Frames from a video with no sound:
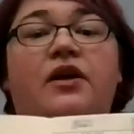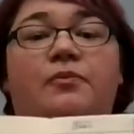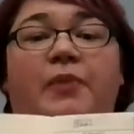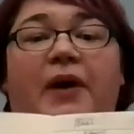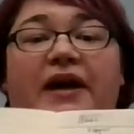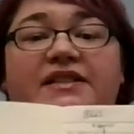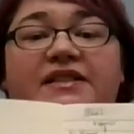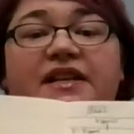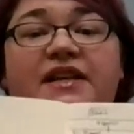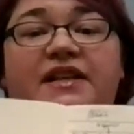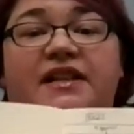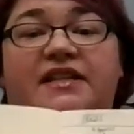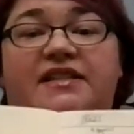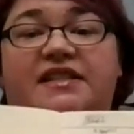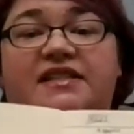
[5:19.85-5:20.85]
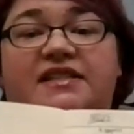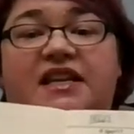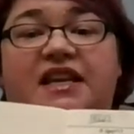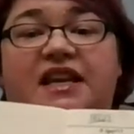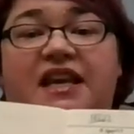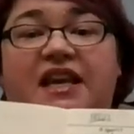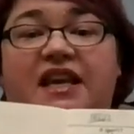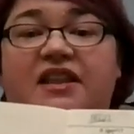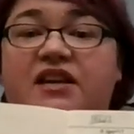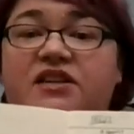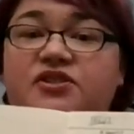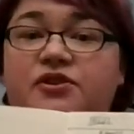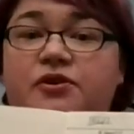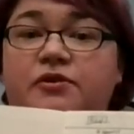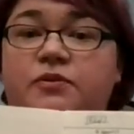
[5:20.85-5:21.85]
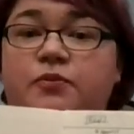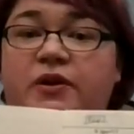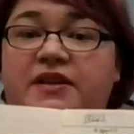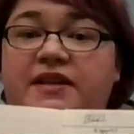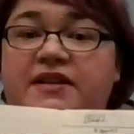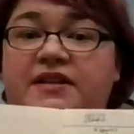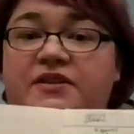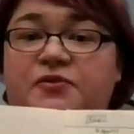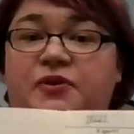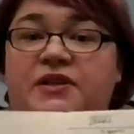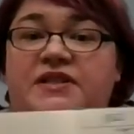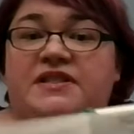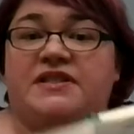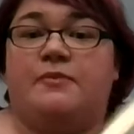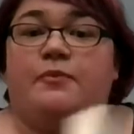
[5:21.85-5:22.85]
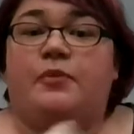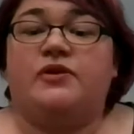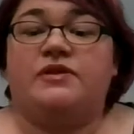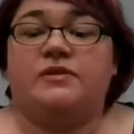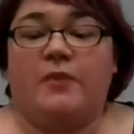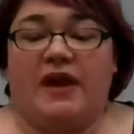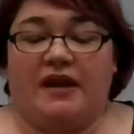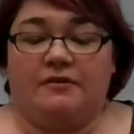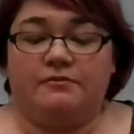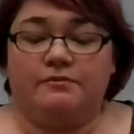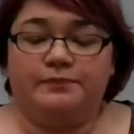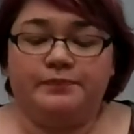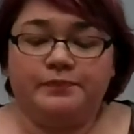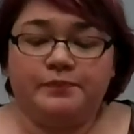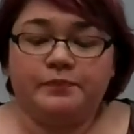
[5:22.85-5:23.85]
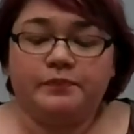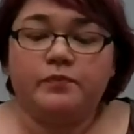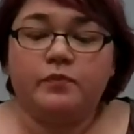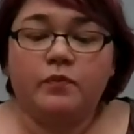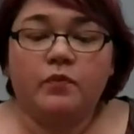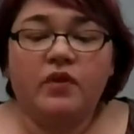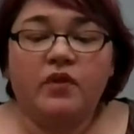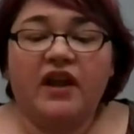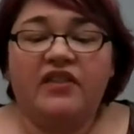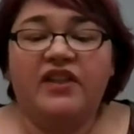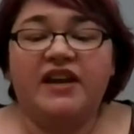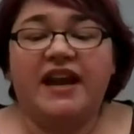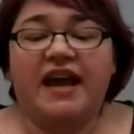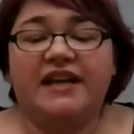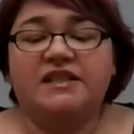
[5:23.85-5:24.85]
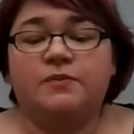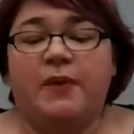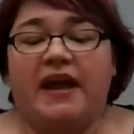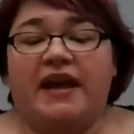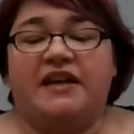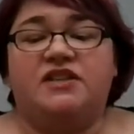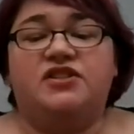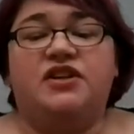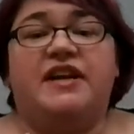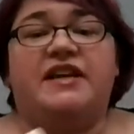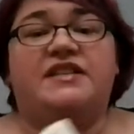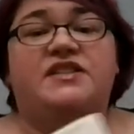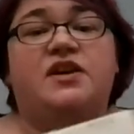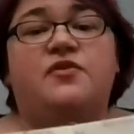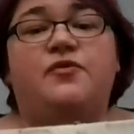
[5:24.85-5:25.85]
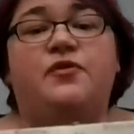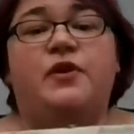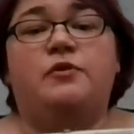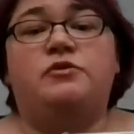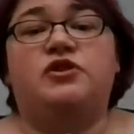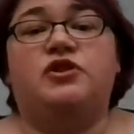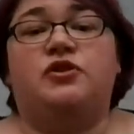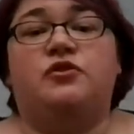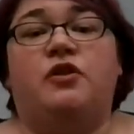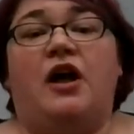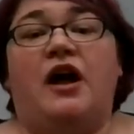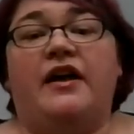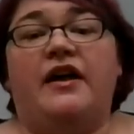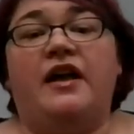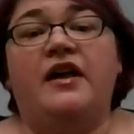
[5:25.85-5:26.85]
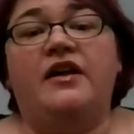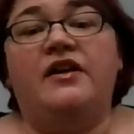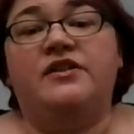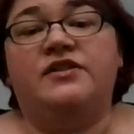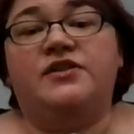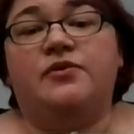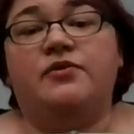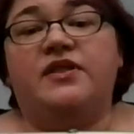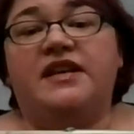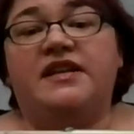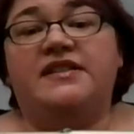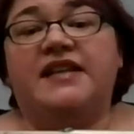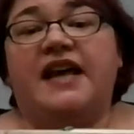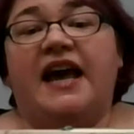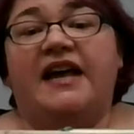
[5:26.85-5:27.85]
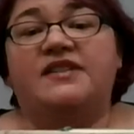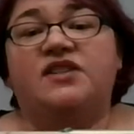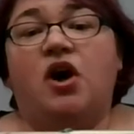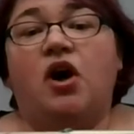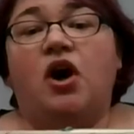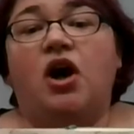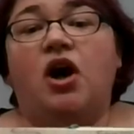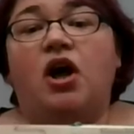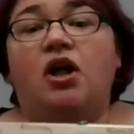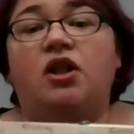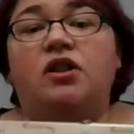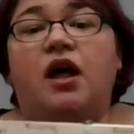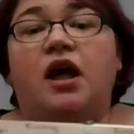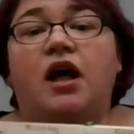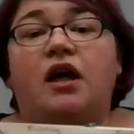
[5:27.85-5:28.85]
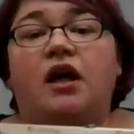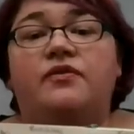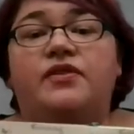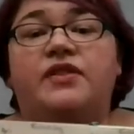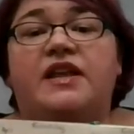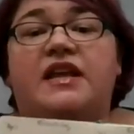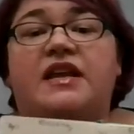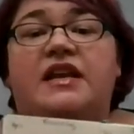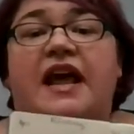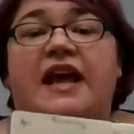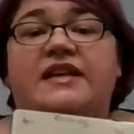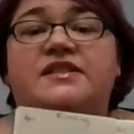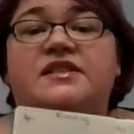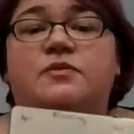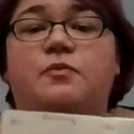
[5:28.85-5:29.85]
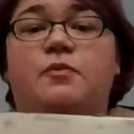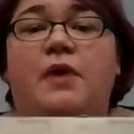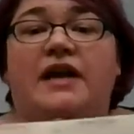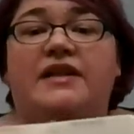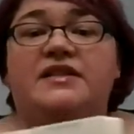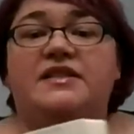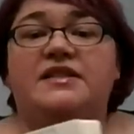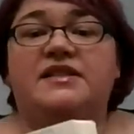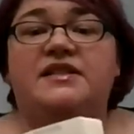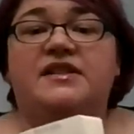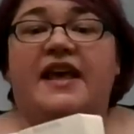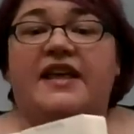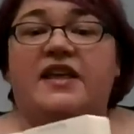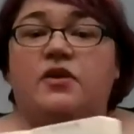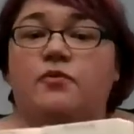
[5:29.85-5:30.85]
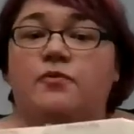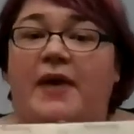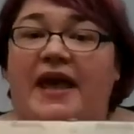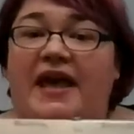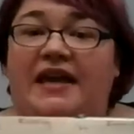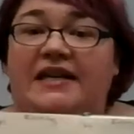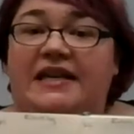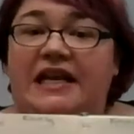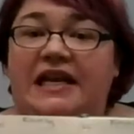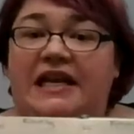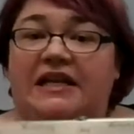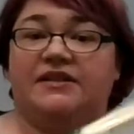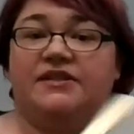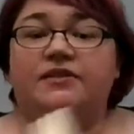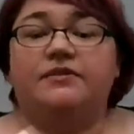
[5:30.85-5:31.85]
But this is the key that shows what the different symbols mean. The next page is a future log. So this has all of the next months that you may need.